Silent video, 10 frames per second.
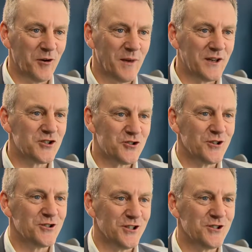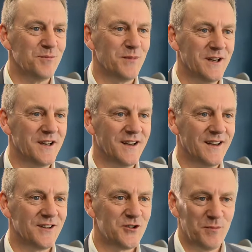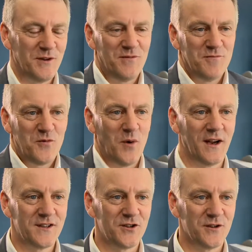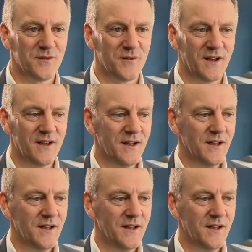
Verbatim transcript: a big structure should be uh, should be quite sort of uh,